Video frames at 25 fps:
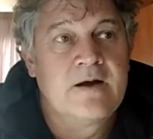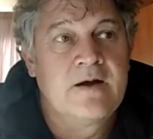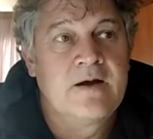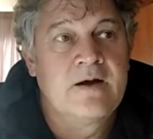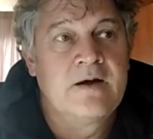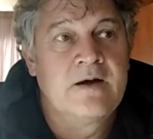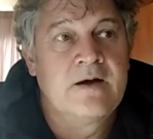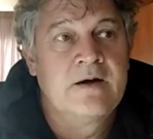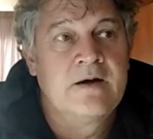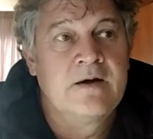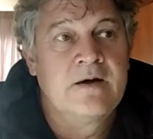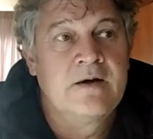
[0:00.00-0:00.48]

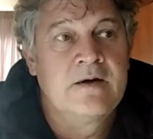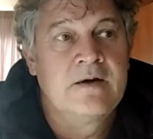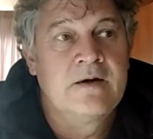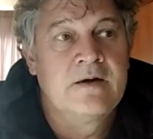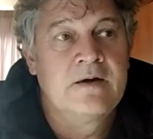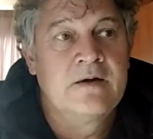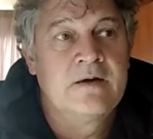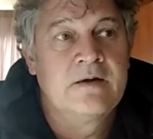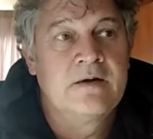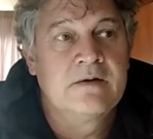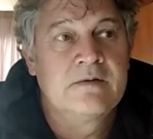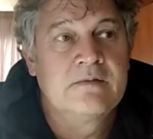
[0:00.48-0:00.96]

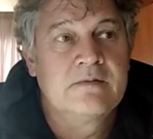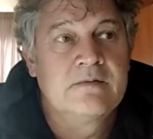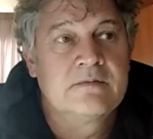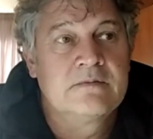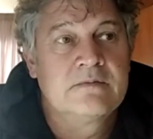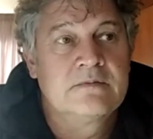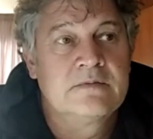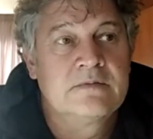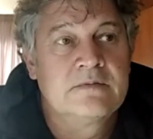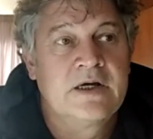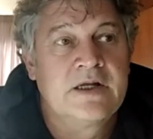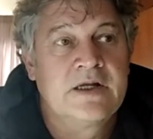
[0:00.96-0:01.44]
uh,
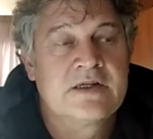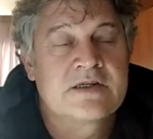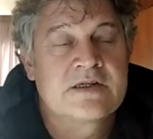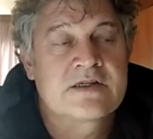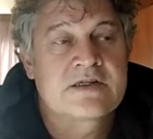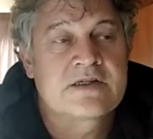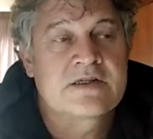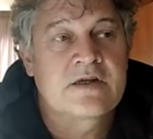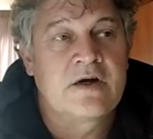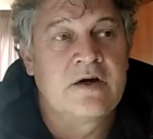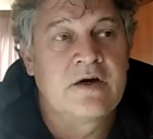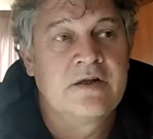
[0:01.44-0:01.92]
they
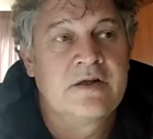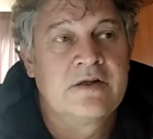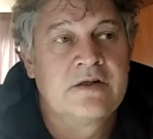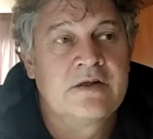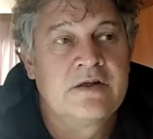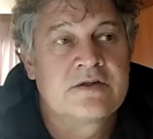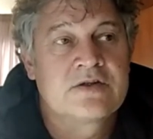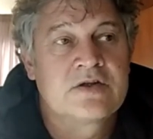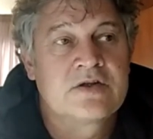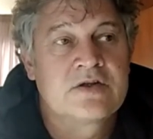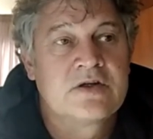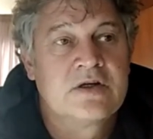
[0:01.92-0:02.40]

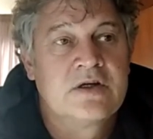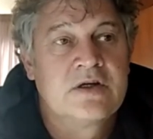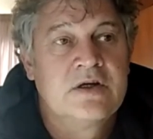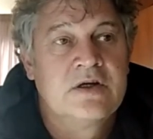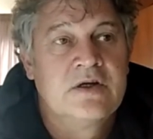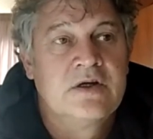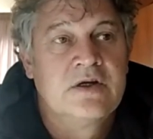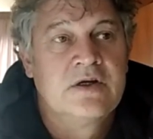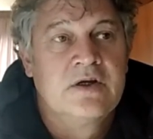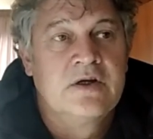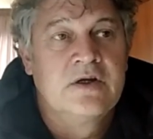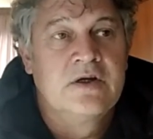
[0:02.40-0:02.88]
decided
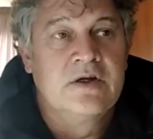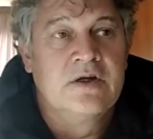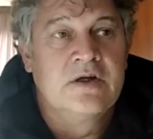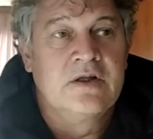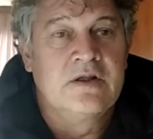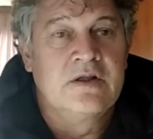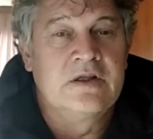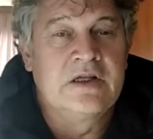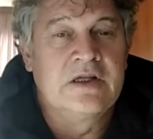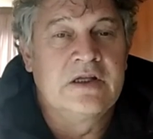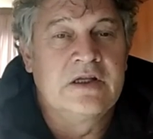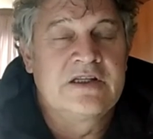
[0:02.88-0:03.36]

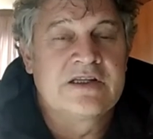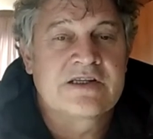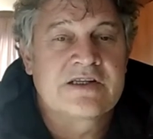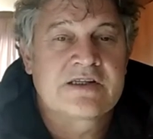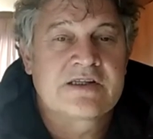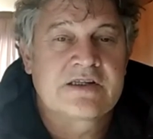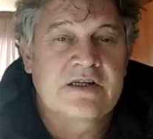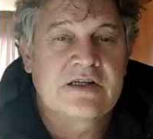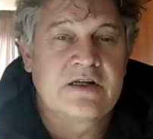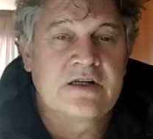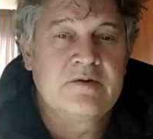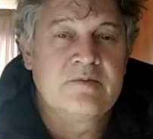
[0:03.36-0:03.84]
that the
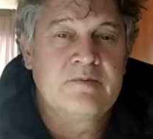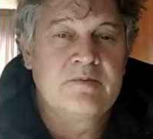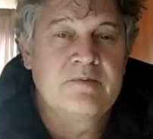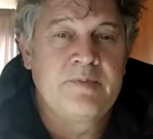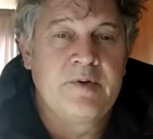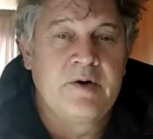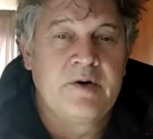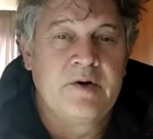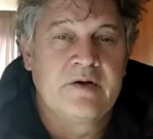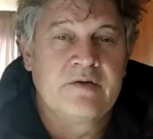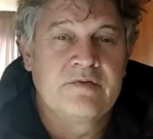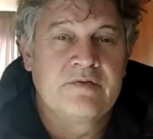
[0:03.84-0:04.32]
southern
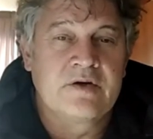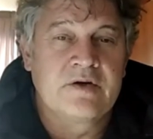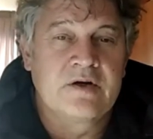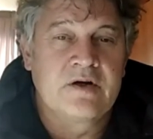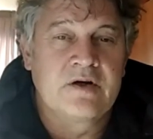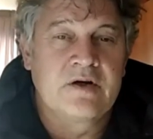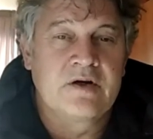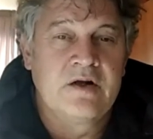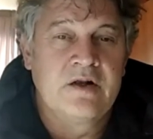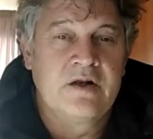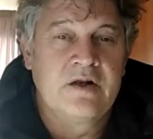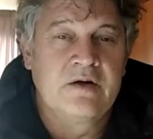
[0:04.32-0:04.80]
part of
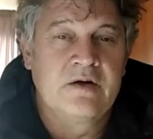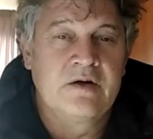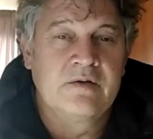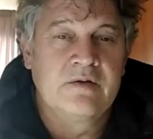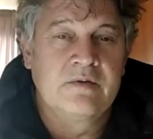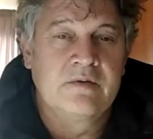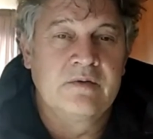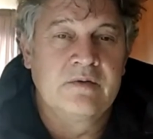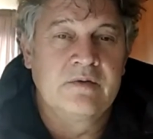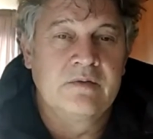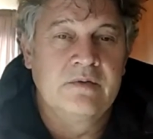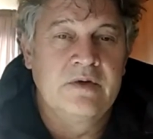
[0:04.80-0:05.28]
Angola,
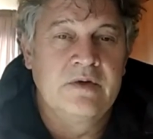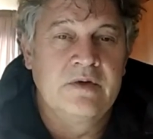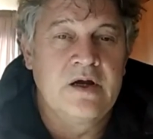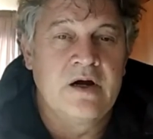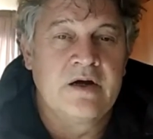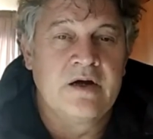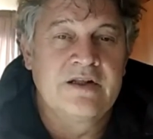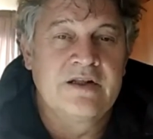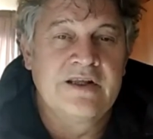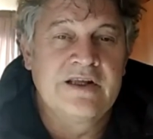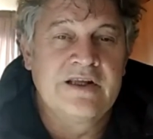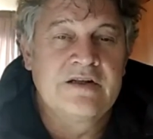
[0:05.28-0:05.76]
we
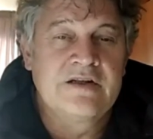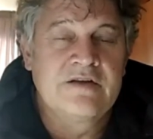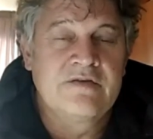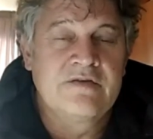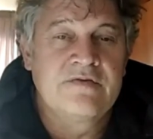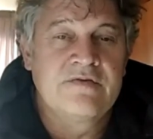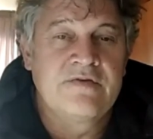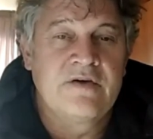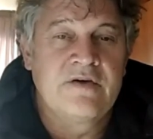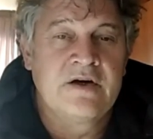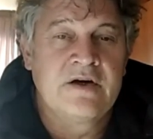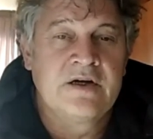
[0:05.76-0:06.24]

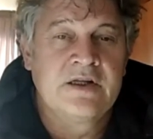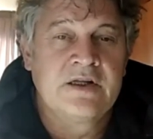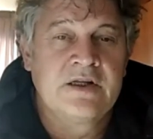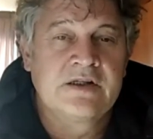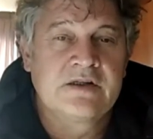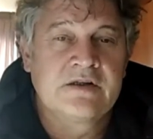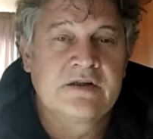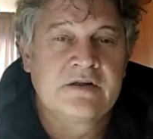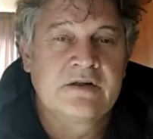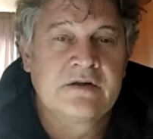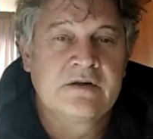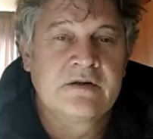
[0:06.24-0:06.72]
identified
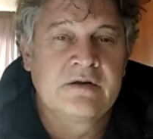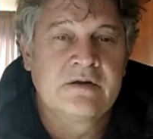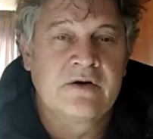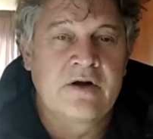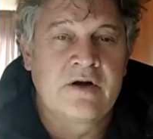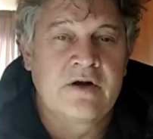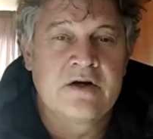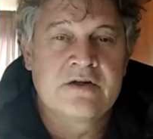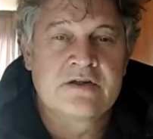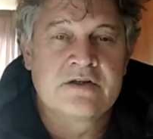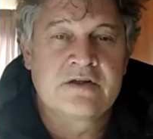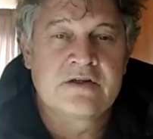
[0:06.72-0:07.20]
uh,
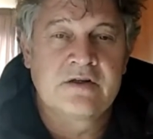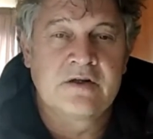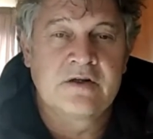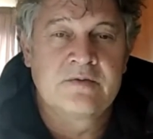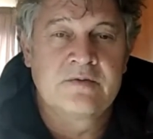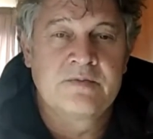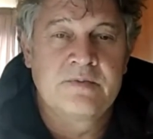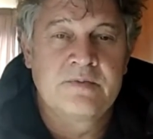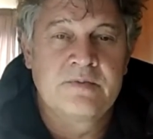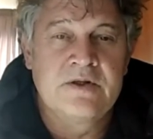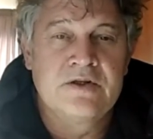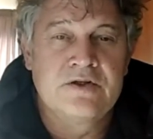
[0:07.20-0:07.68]
roads that
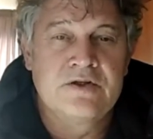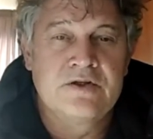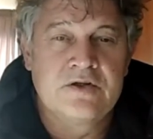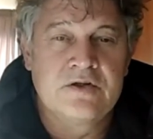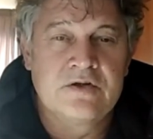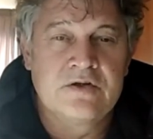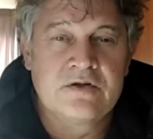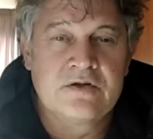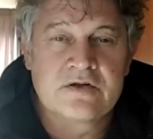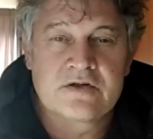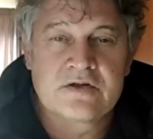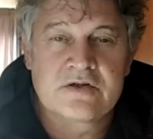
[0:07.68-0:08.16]
have been
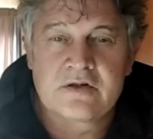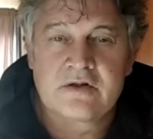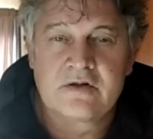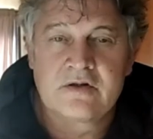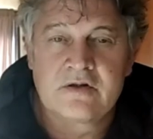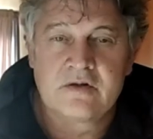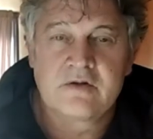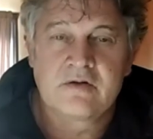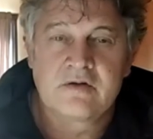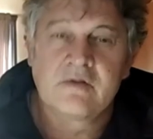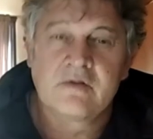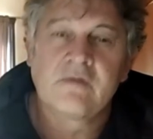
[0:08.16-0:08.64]
used
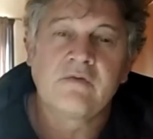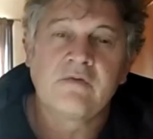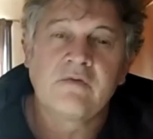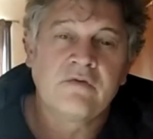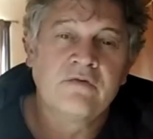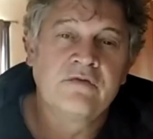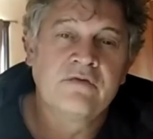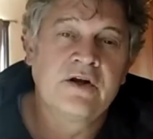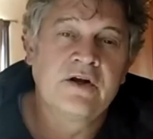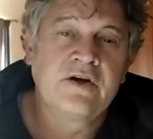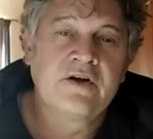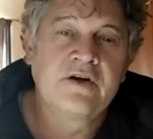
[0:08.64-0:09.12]

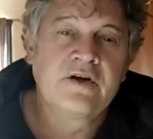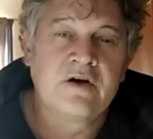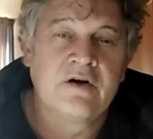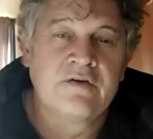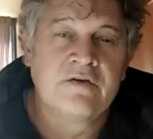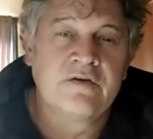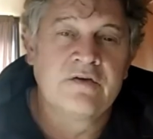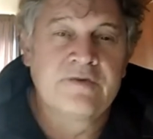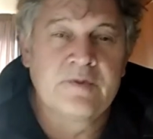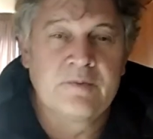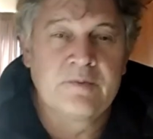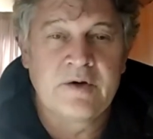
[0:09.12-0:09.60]
very
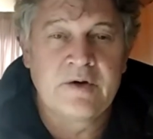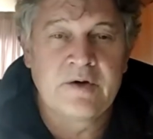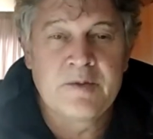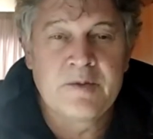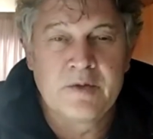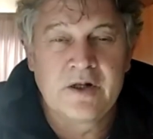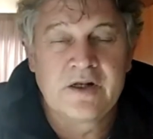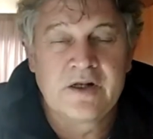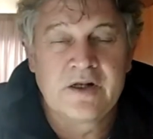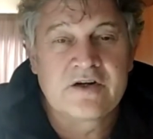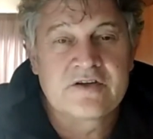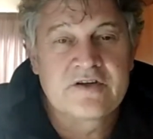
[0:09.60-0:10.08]
often by
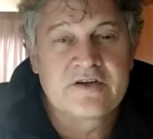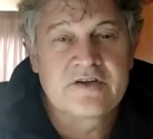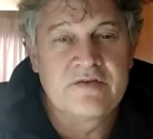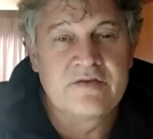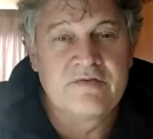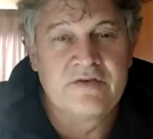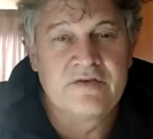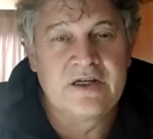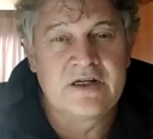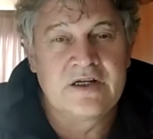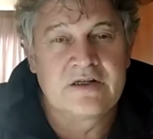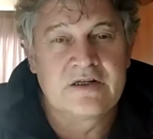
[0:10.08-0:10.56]
military
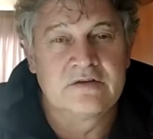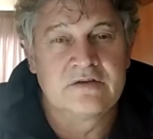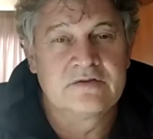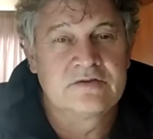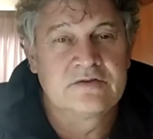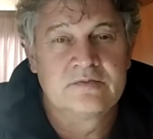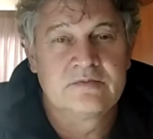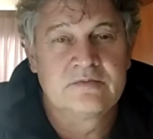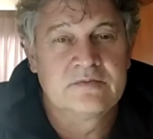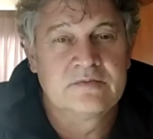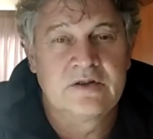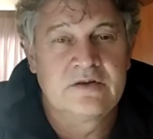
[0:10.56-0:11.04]

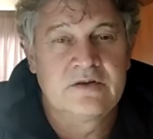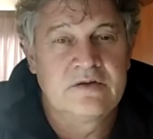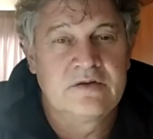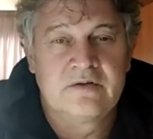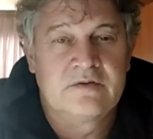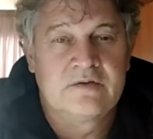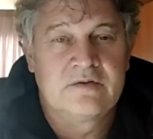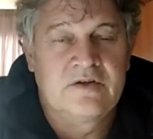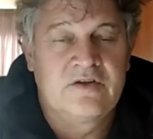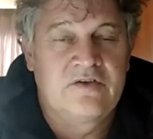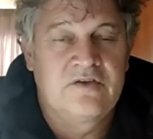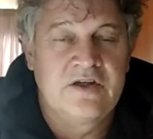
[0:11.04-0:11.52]
vehicles.
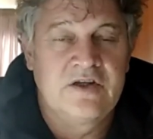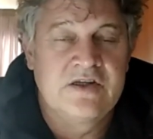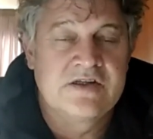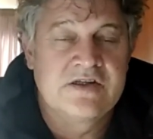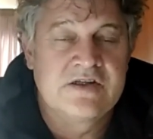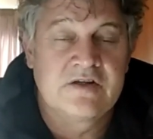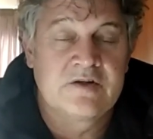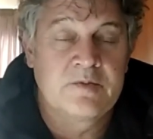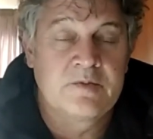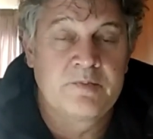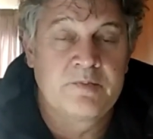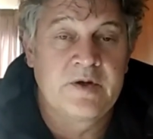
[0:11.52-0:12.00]
It's
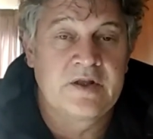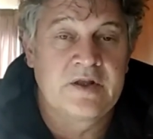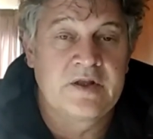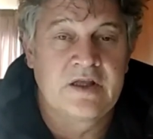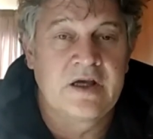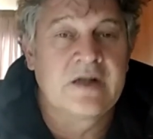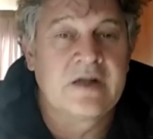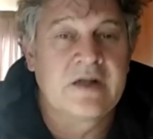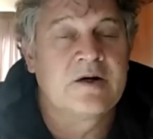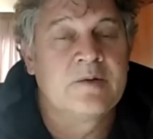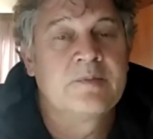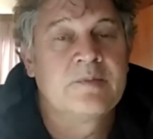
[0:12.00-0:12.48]
easy to pick
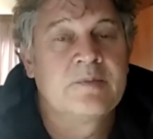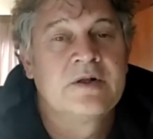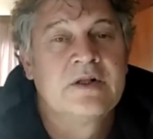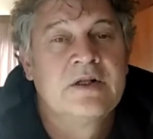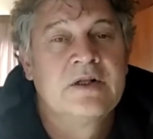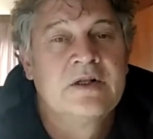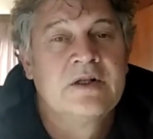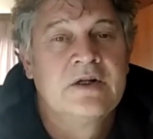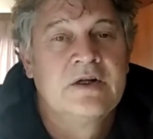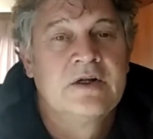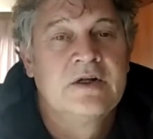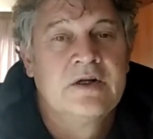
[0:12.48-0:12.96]
that up.
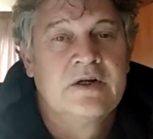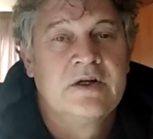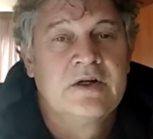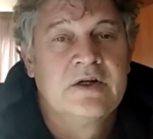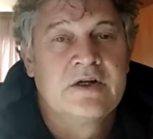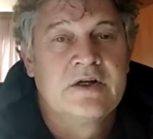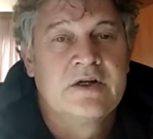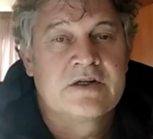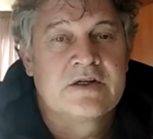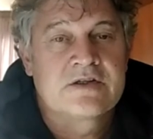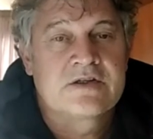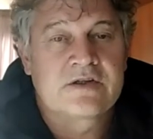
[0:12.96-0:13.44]

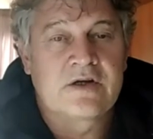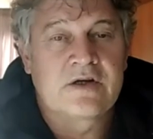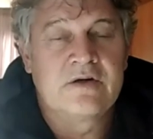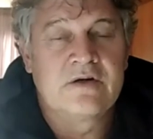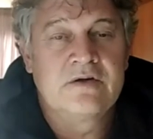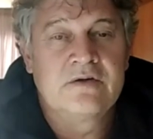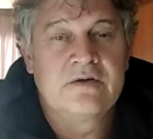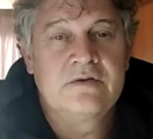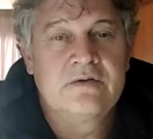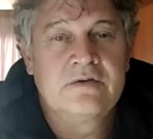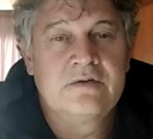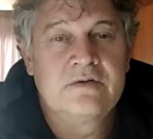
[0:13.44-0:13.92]

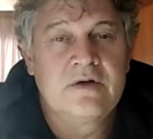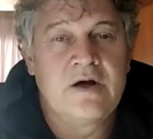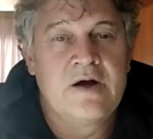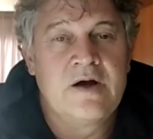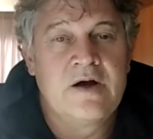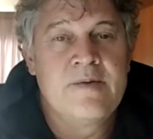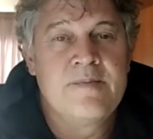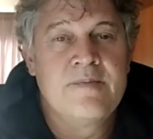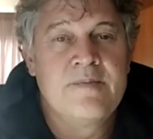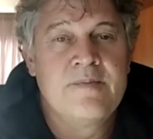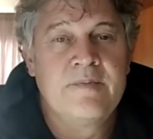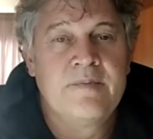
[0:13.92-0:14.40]
So,
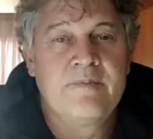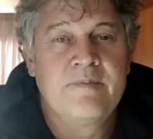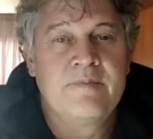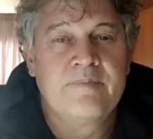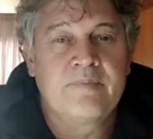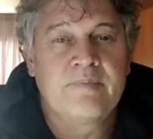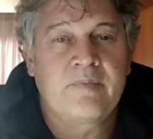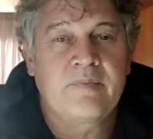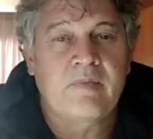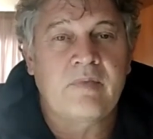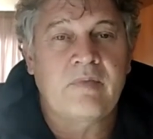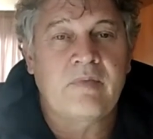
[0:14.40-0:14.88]
um,
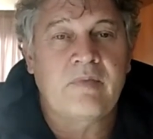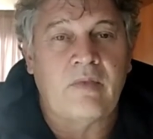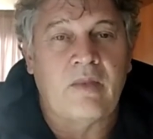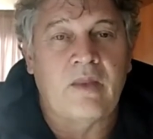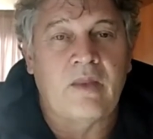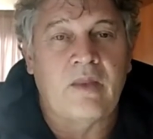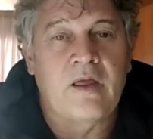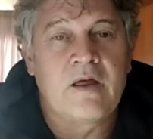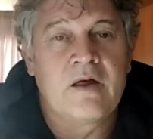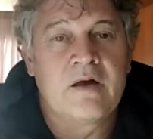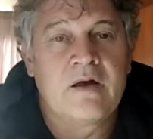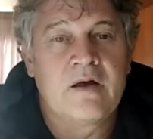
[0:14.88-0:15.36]

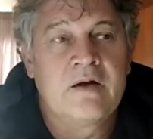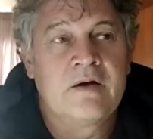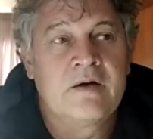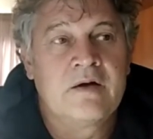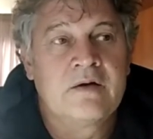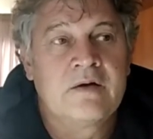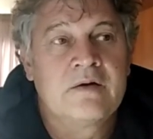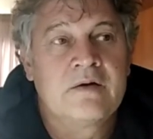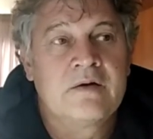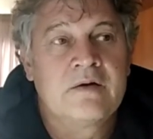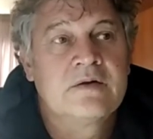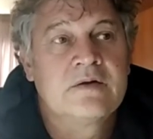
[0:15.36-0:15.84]

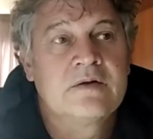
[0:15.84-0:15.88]
uh,